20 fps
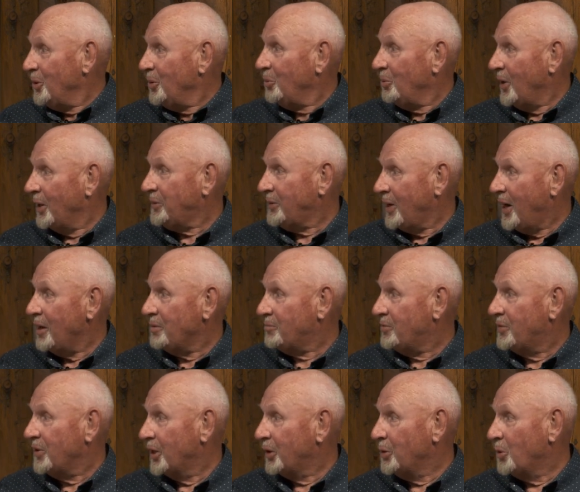what that
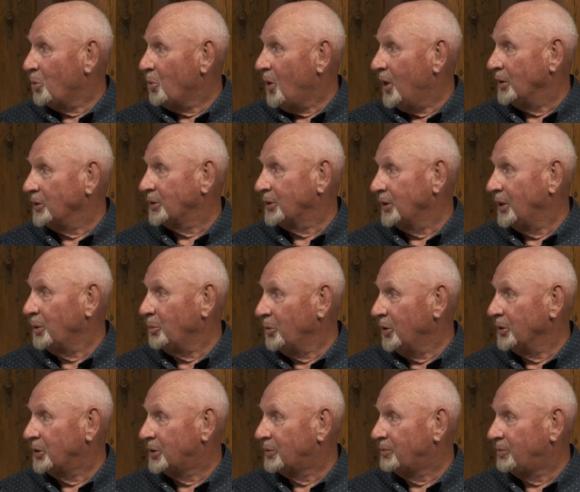figure was, and it
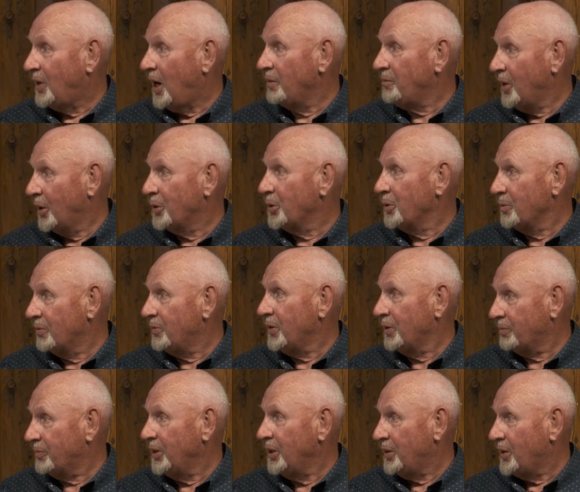was
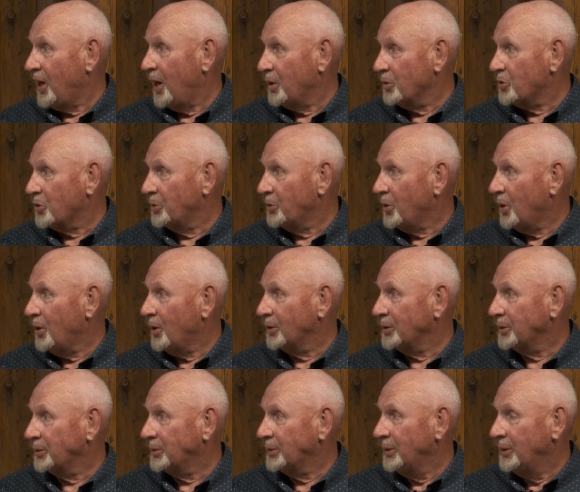$550,000.
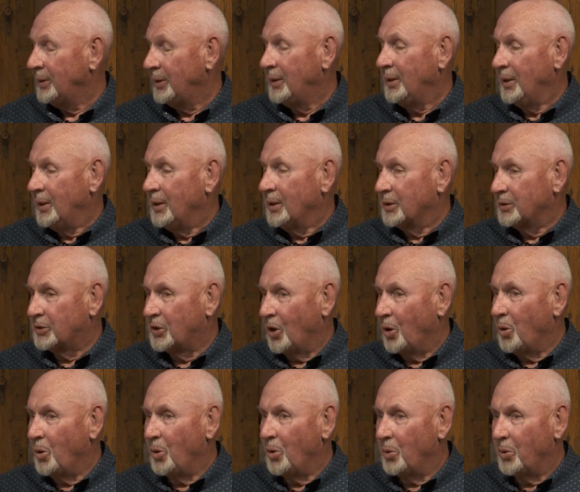
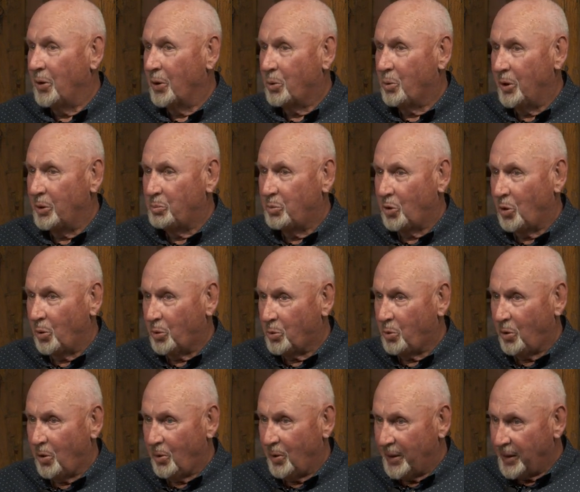So the quid pro
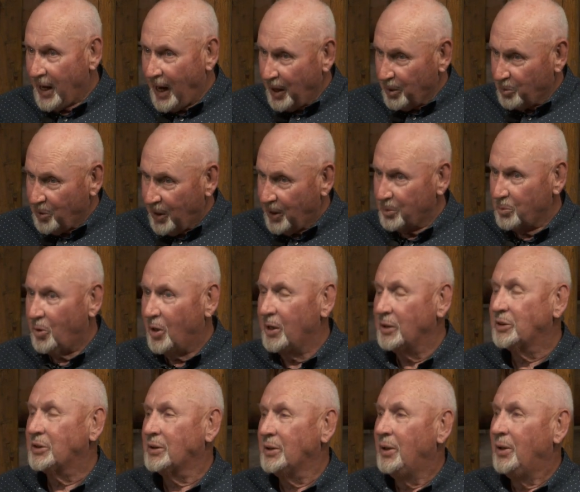quo on that one
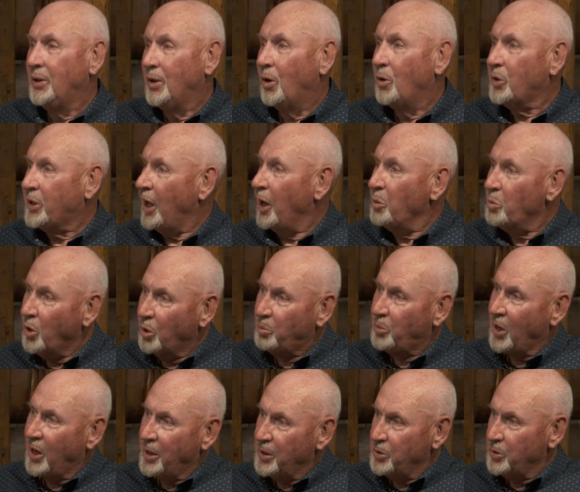was okay, we'll
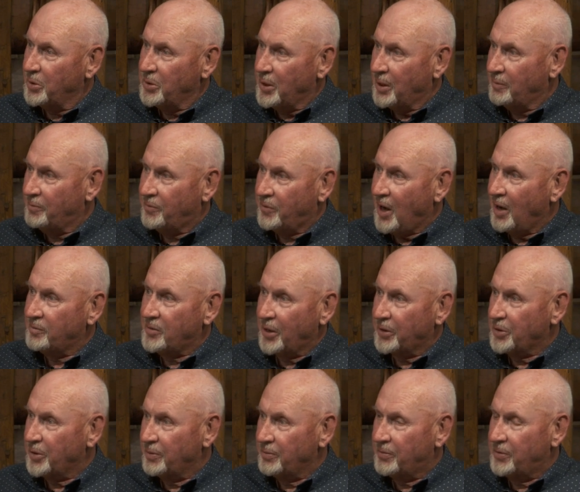pay you the
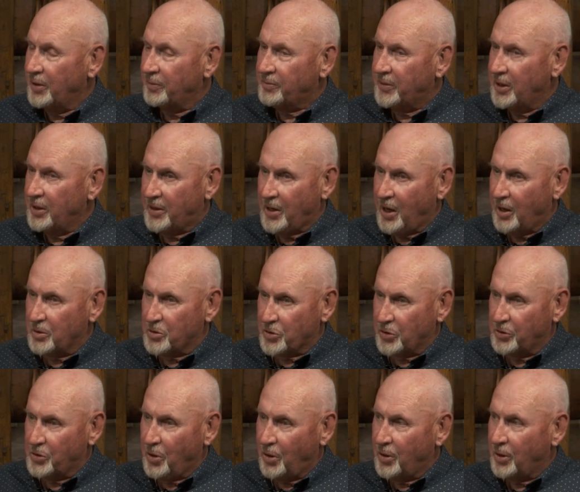
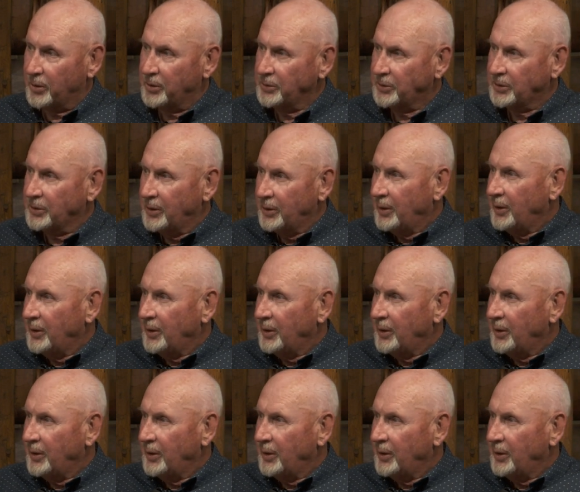$550,000